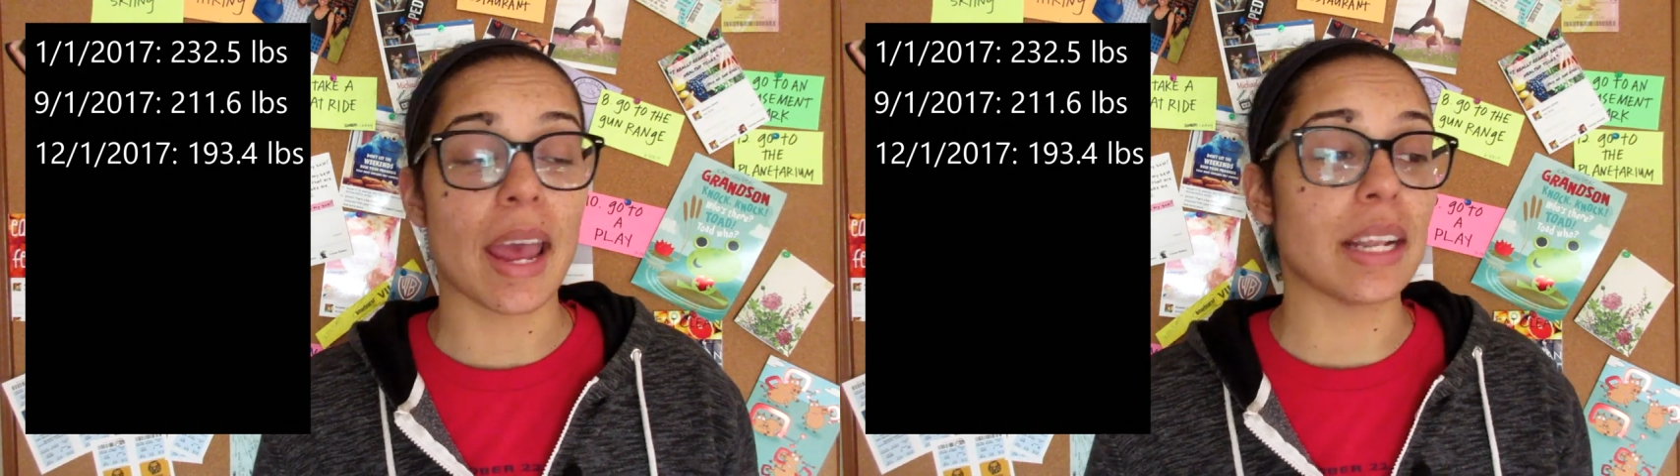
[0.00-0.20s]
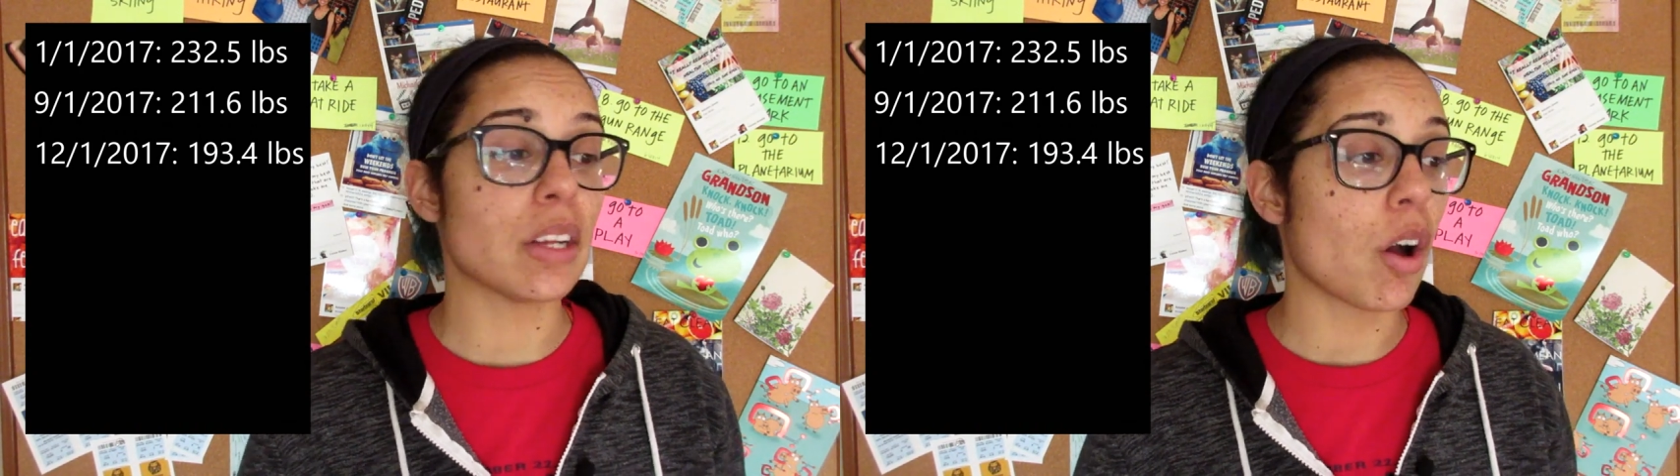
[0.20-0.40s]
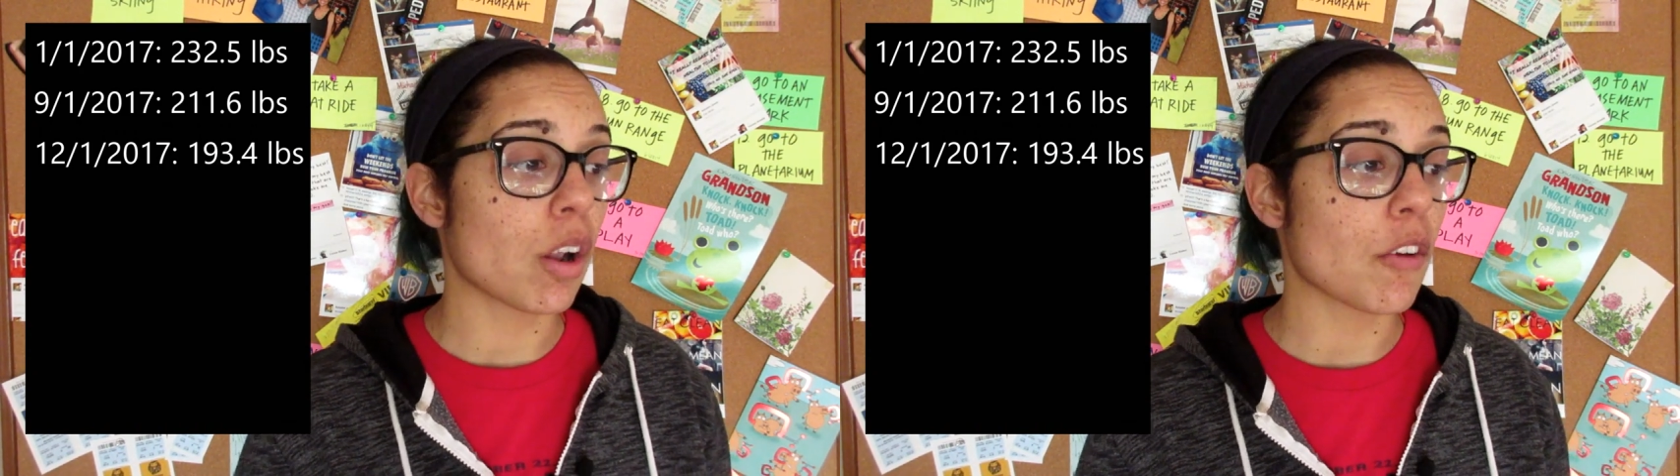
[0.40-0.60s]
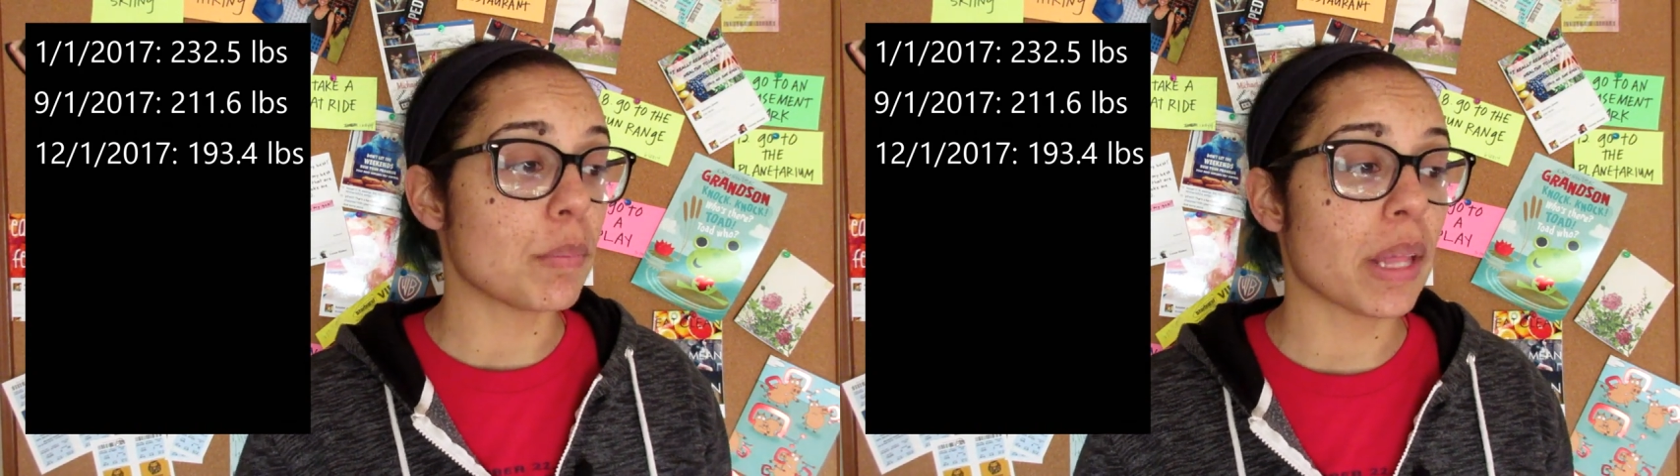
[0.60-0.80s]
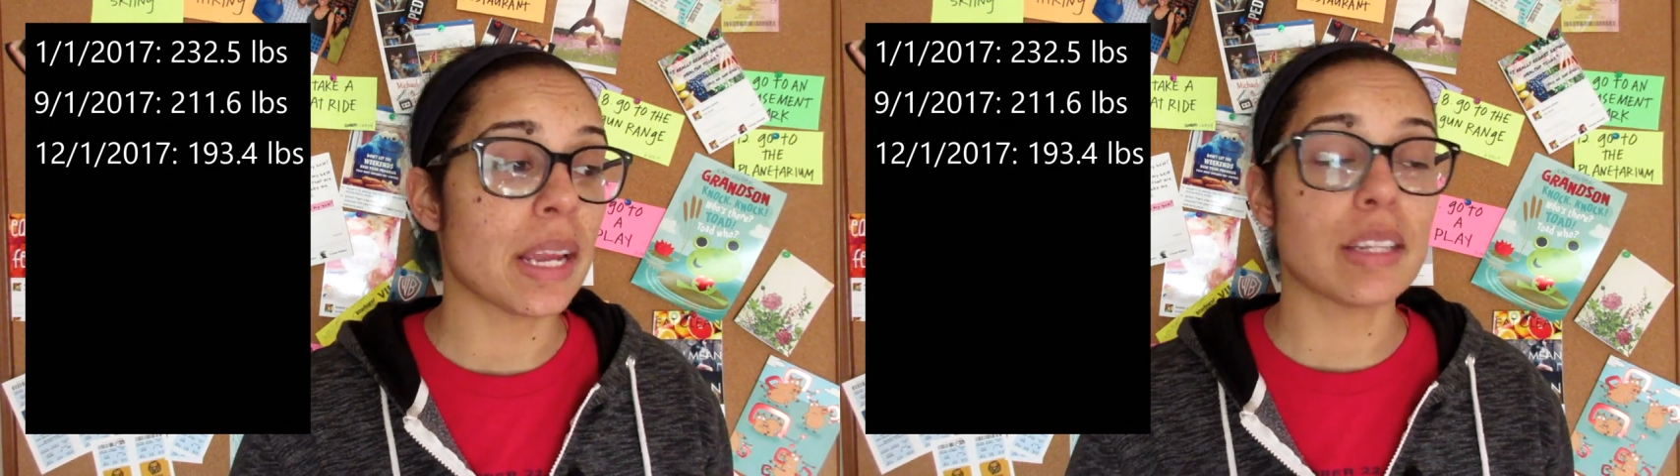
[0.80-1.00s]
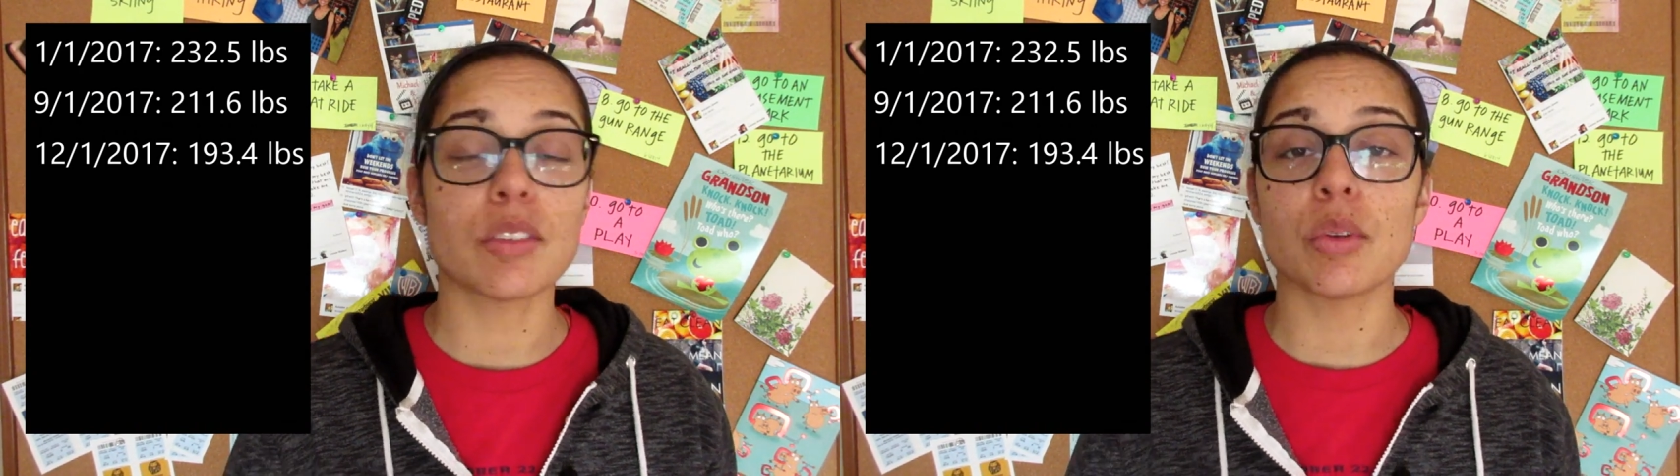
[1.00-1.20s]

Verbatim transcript: I had gone off plan.